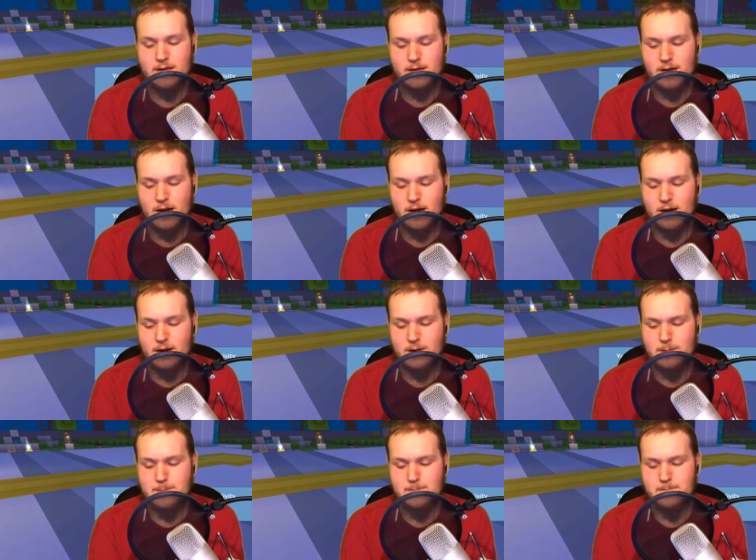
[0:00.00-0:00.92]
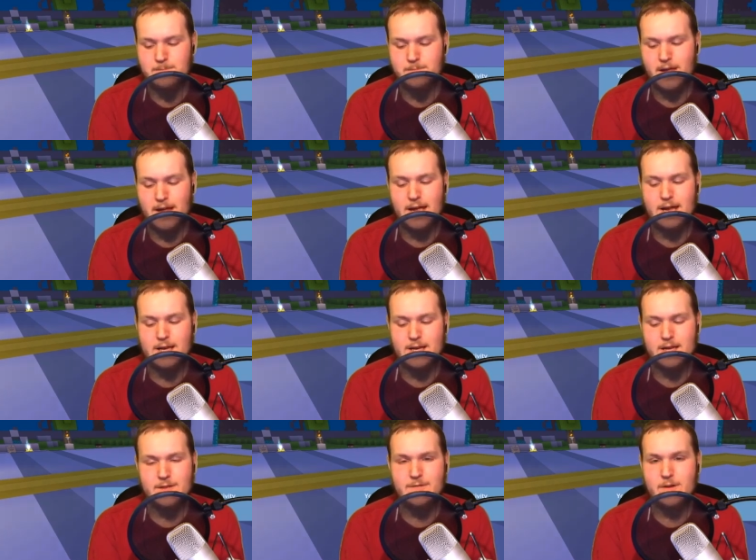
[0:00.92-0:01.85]
Um, and
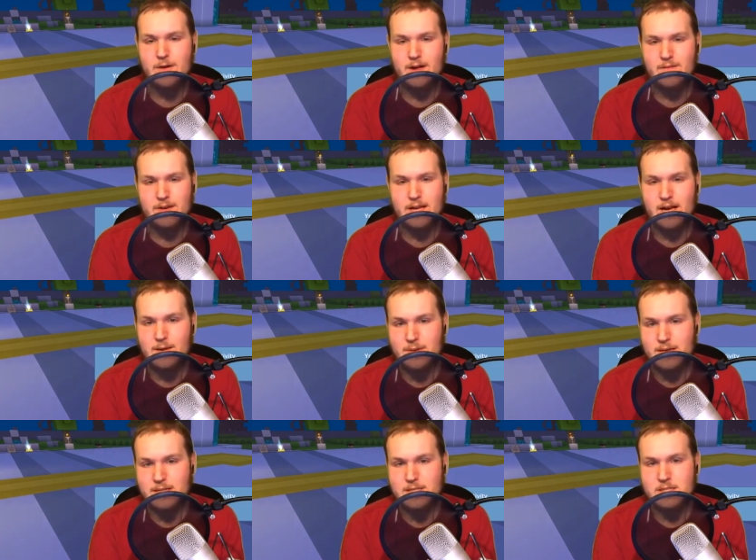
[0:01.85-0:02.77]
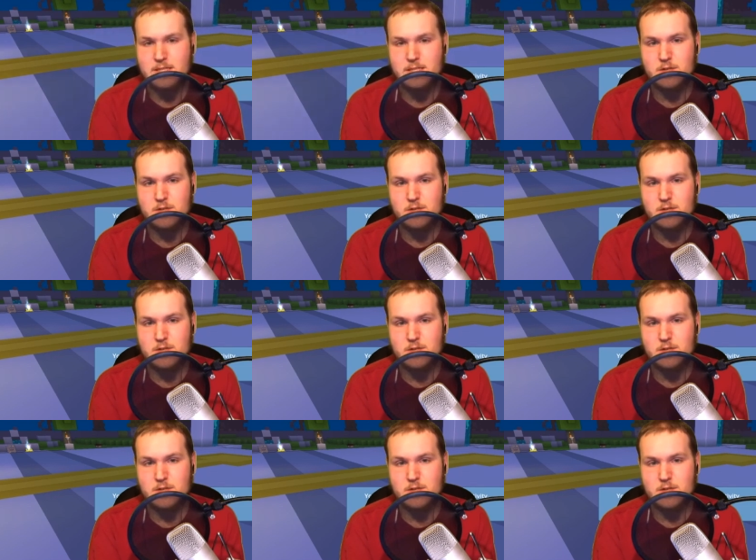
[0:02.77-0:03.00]
if you have any comments,